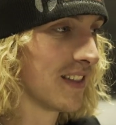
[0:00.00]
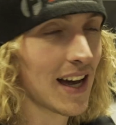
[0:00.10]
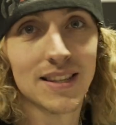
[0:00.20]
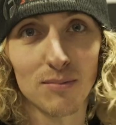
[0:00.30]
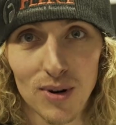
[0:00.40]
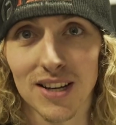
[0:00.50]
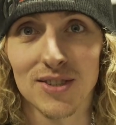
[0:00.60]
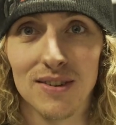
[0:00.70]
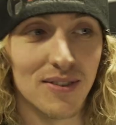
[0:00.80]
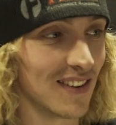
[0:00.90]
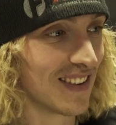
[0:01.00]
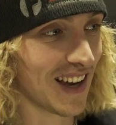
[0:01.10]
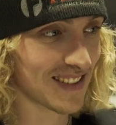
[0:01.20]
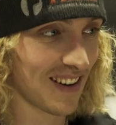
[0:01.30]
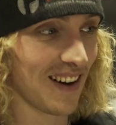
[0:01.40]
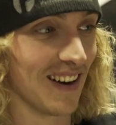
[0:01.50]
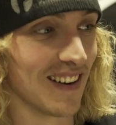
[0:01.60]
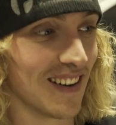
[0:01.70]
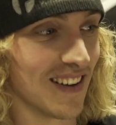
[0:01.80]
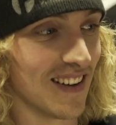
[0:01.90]
that's impressive. That's hot.
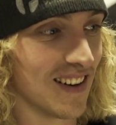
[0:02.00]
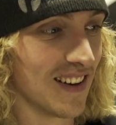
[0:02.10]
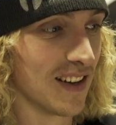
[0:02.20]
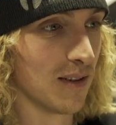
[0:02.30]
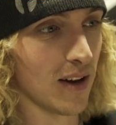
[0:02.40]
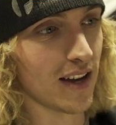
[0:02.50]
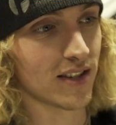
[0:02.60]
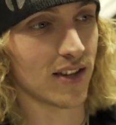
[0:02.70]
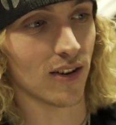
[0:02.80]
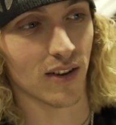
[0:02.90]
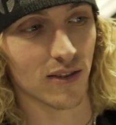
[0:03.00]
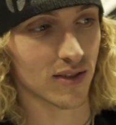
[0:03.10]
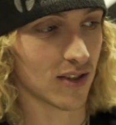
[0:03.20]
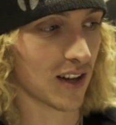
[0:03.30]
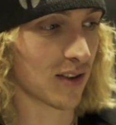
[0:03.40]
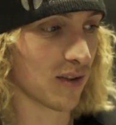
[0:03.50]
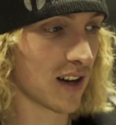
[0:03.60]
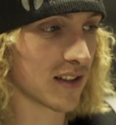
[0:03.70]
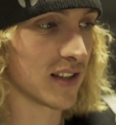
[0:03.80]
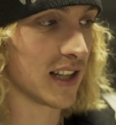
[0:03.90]
But hey, still, still got the
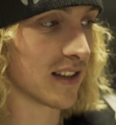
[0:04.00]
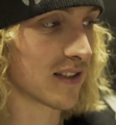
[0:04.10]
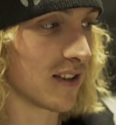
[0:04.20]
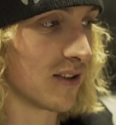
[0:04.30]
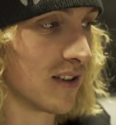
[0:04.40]
rods in it, so